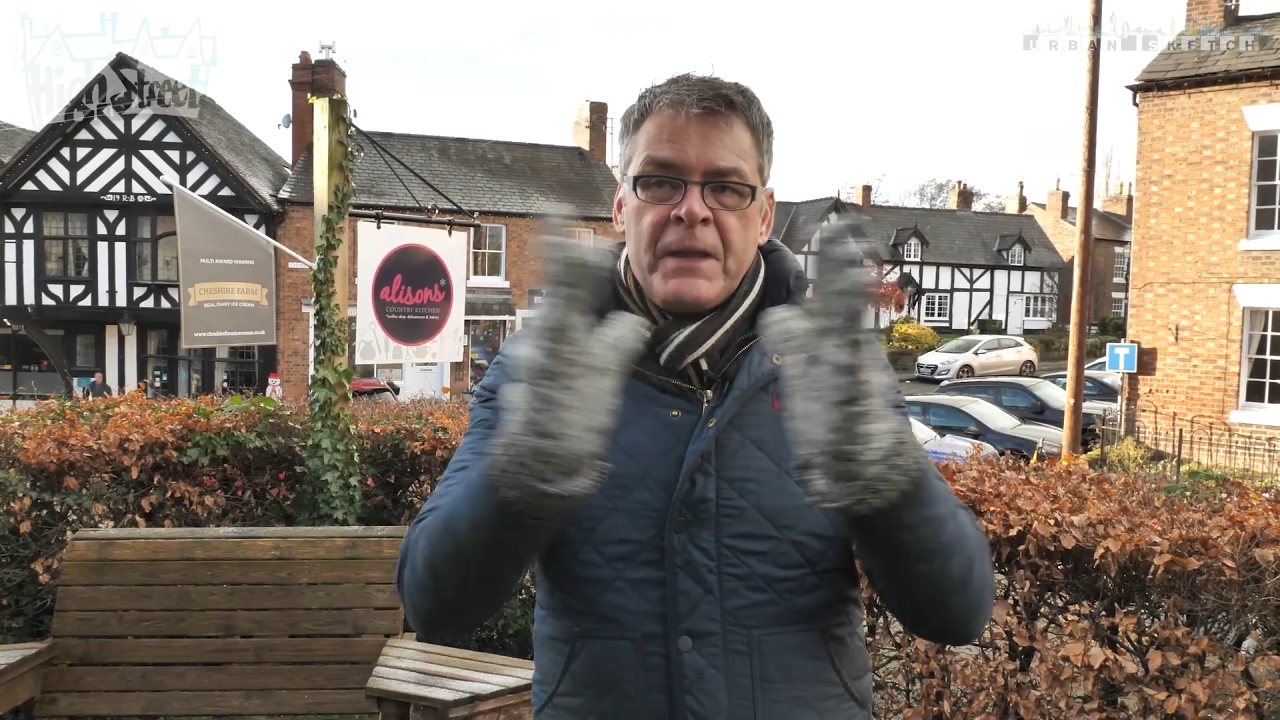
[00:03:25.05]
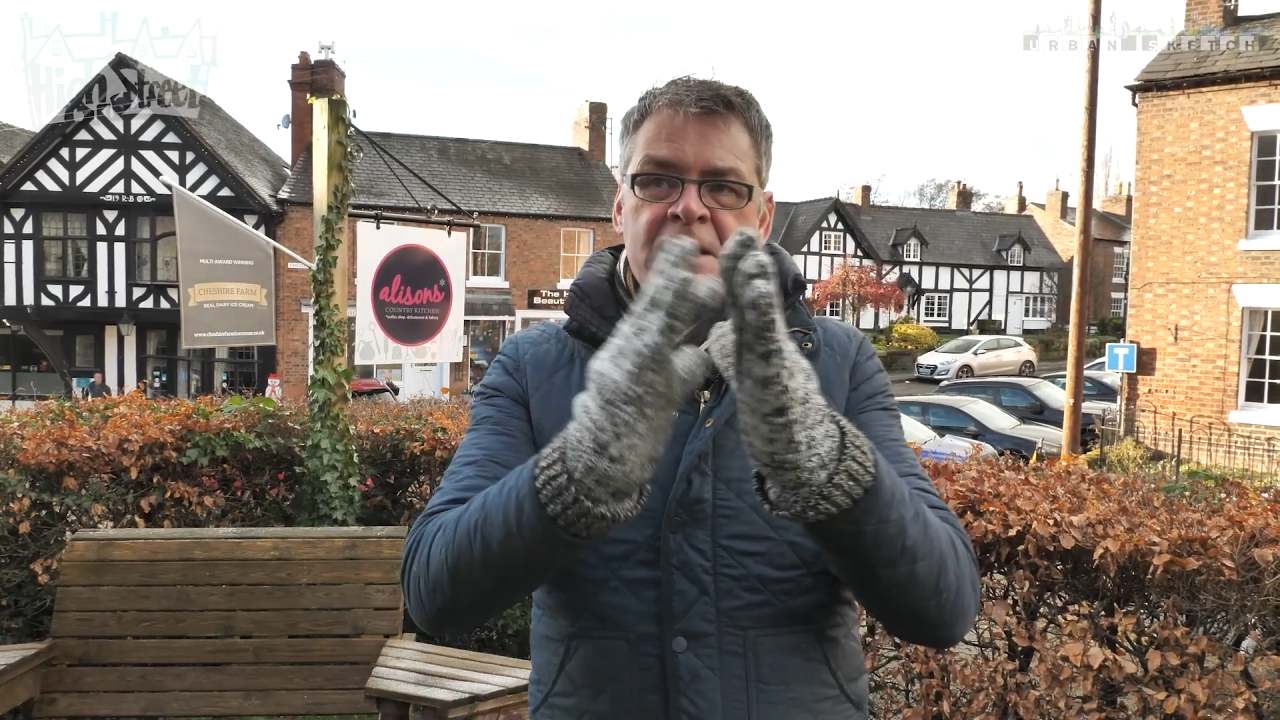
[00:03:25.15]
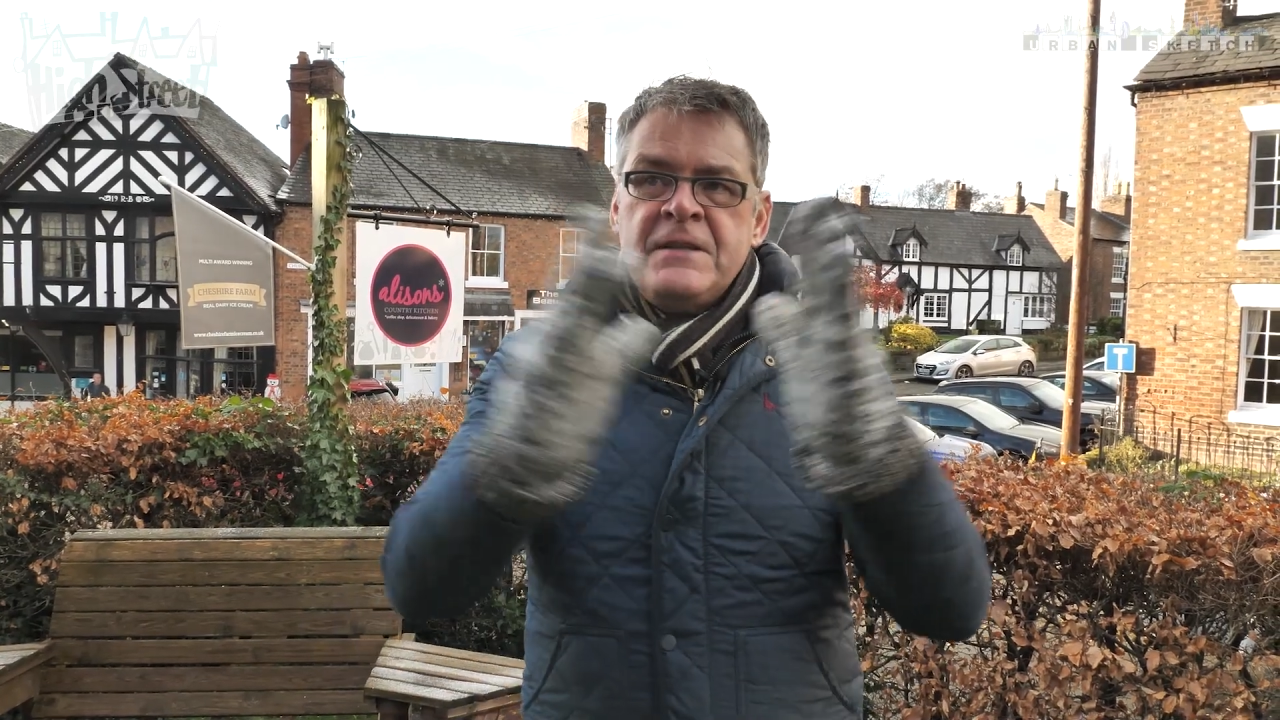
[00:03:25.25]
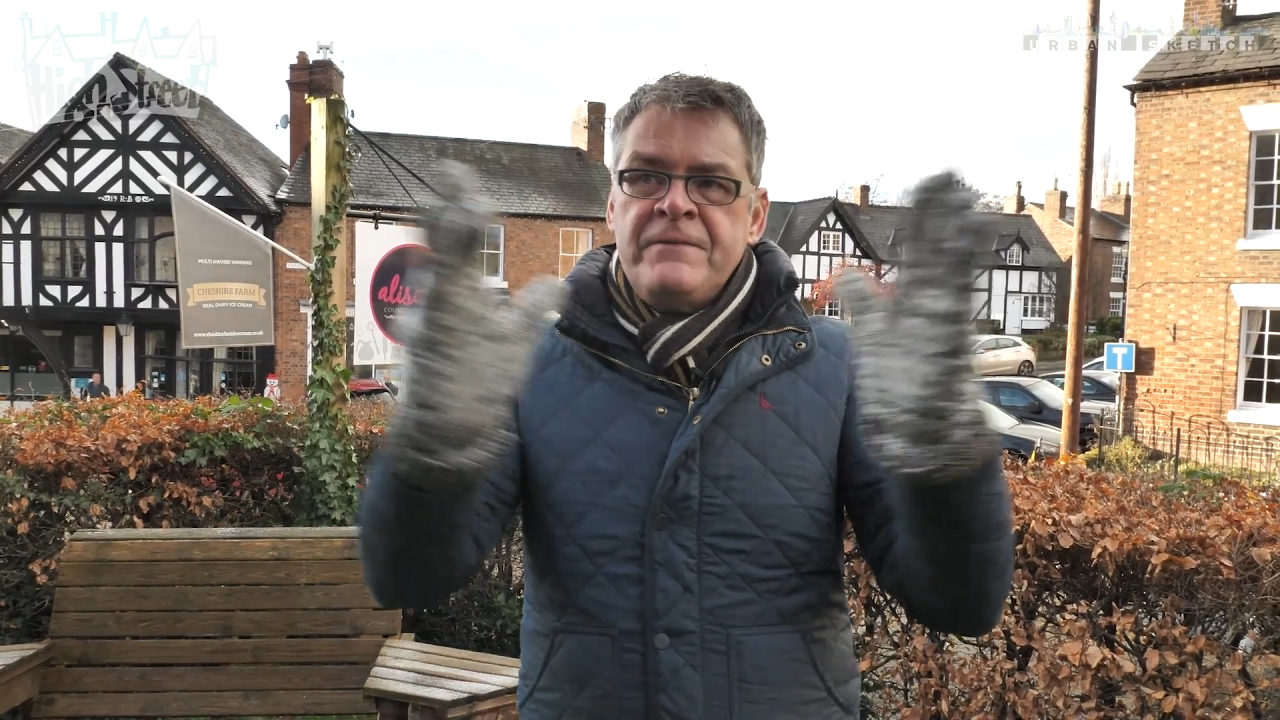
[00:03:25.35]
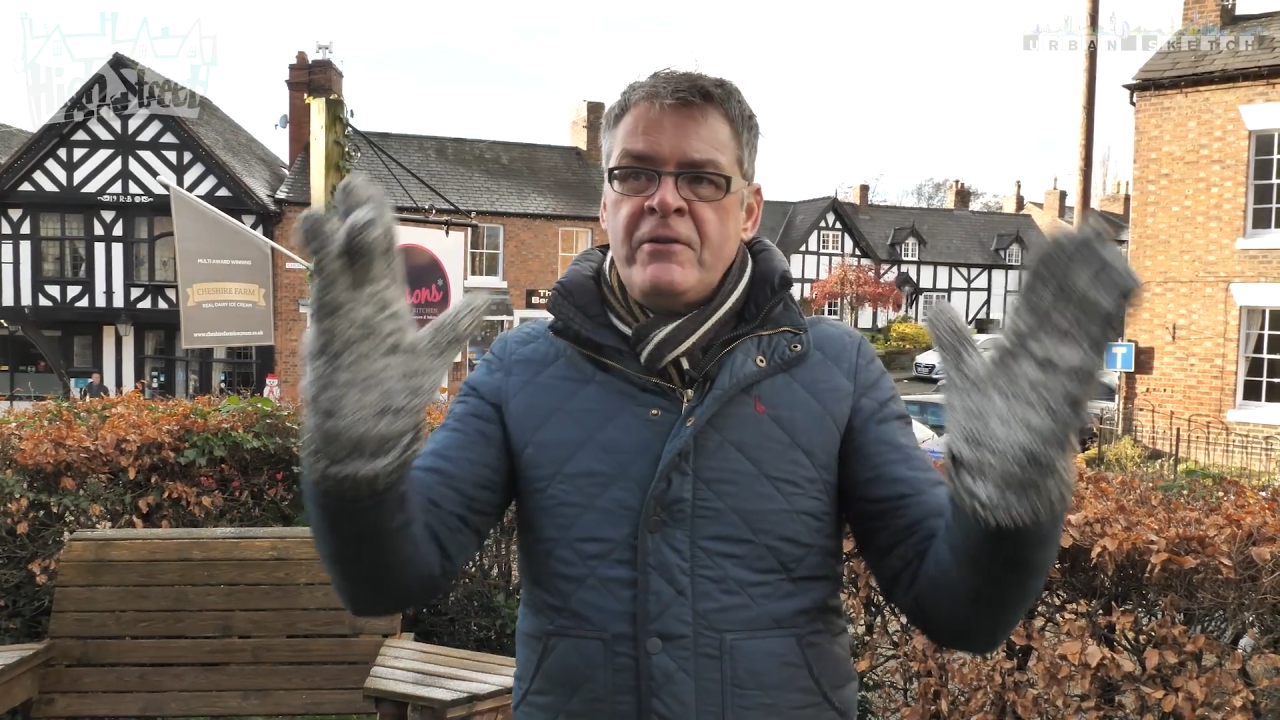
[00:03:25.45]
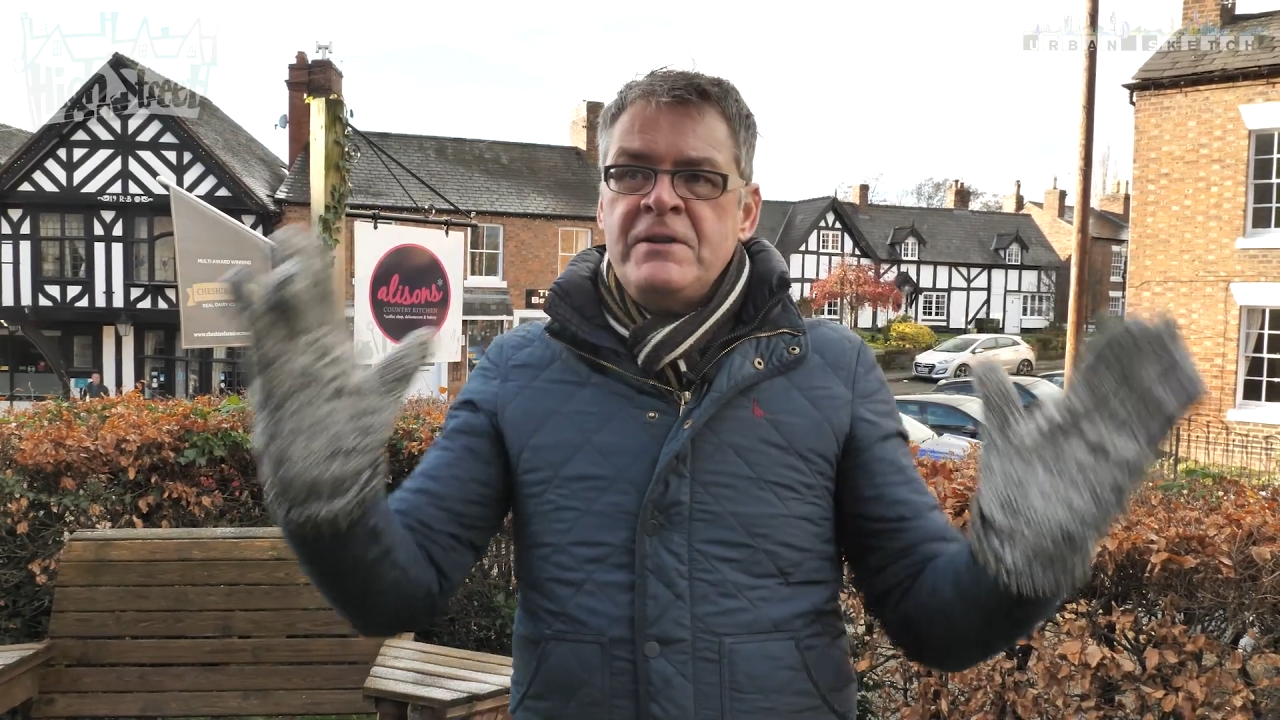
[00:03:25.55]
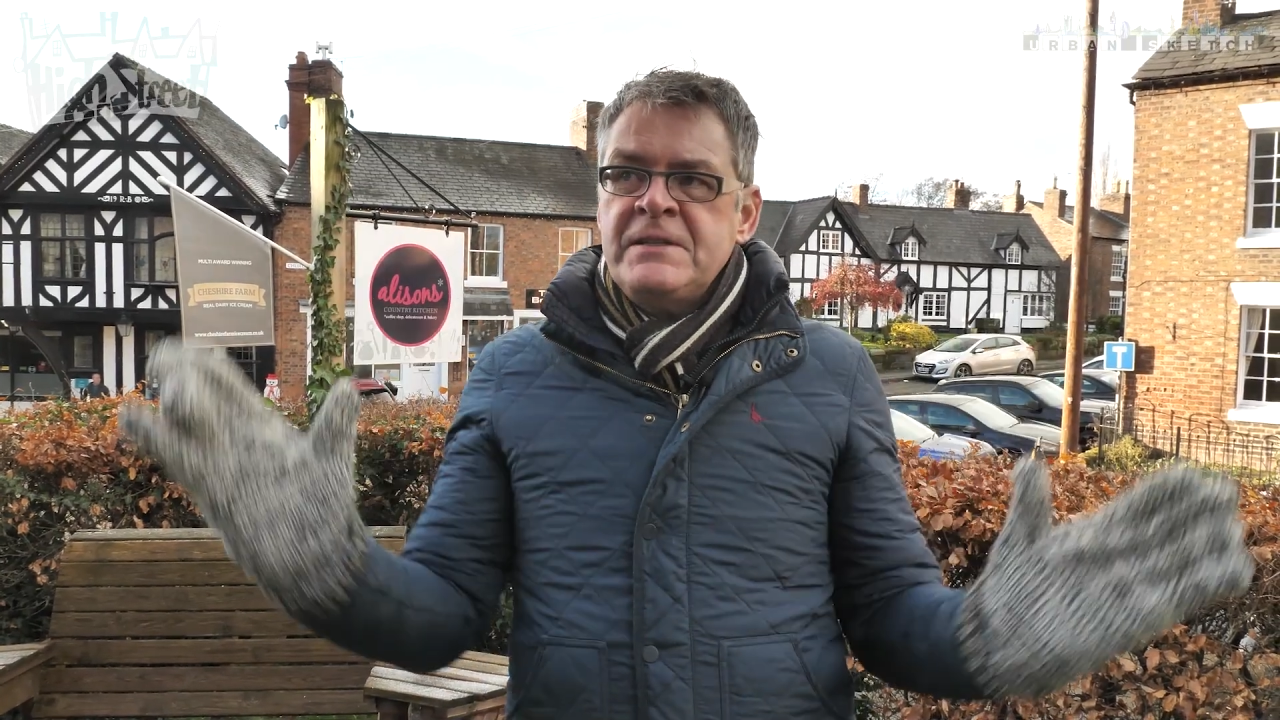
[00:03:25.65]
it's a very